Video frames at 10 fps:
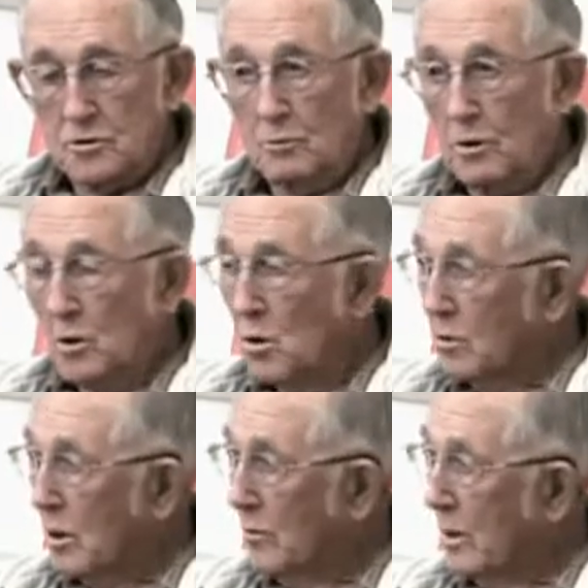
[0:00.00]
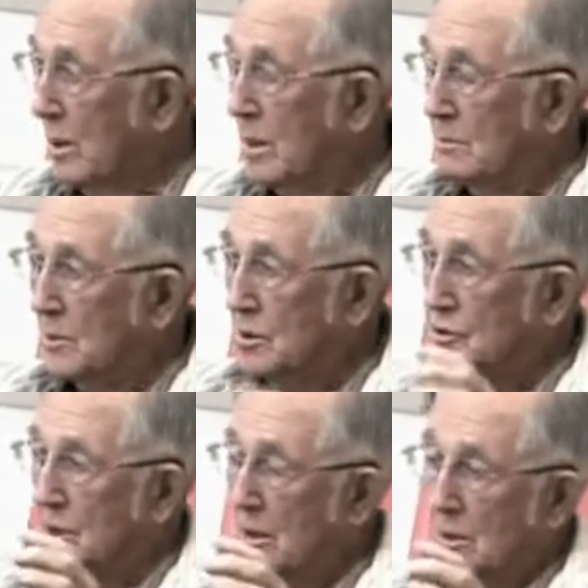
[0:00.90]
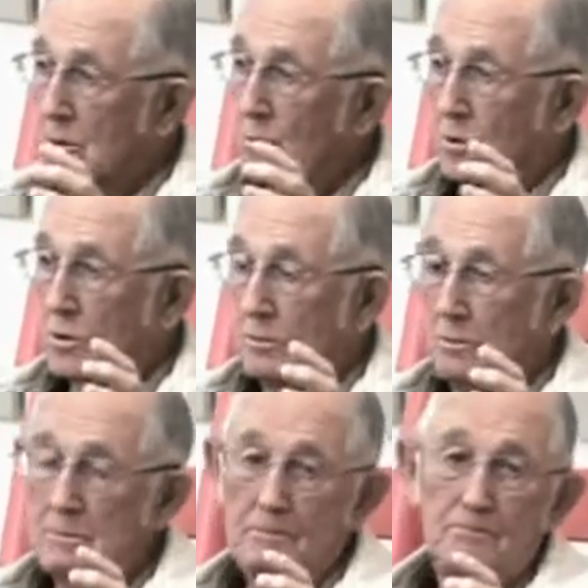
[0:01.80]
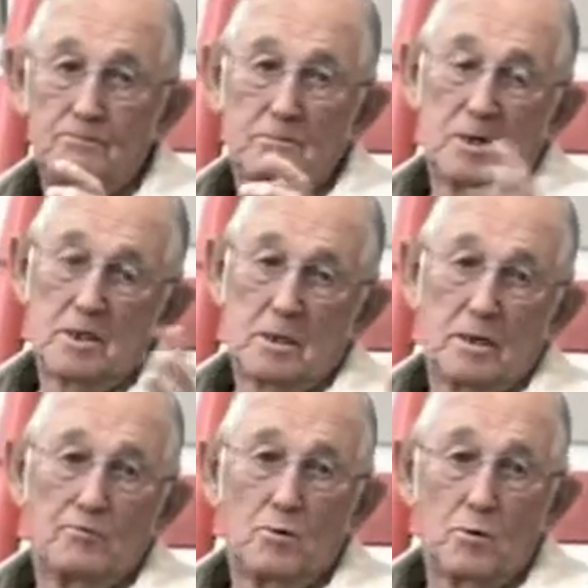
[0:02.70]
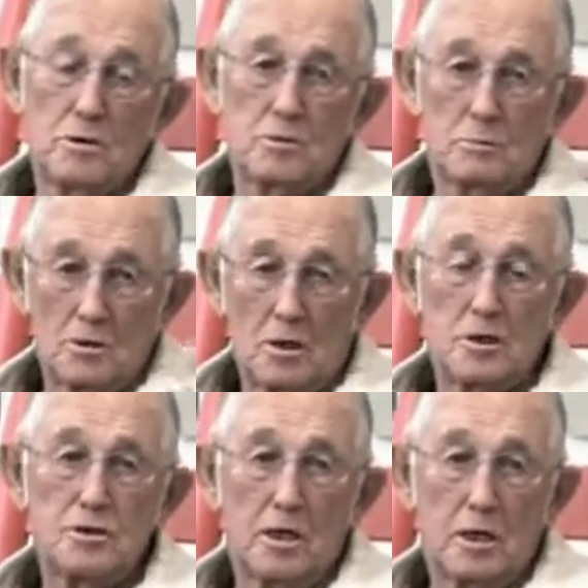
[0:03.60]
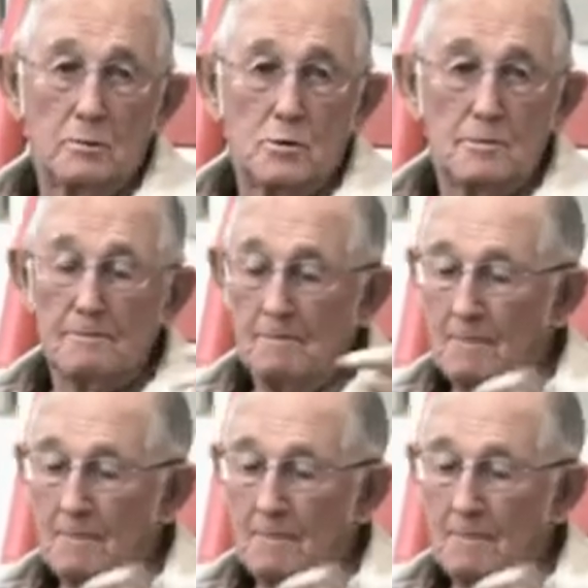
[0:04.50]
So we all go there, and they put us in a little room, big enough for us, but nice table.